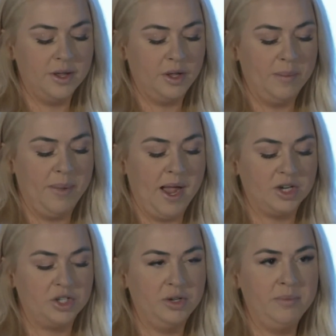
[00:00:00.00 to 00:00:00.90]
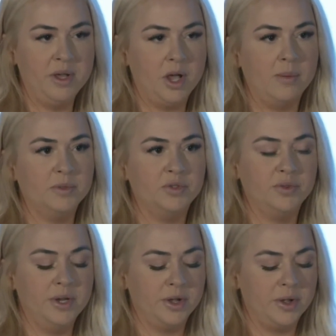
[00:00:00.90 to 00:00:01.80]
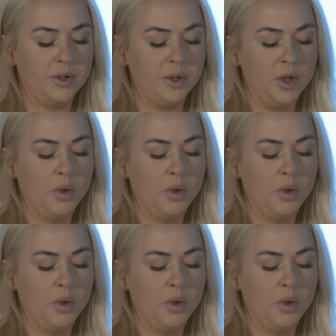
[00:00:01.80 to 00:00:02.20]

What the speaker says: Compassion becomes real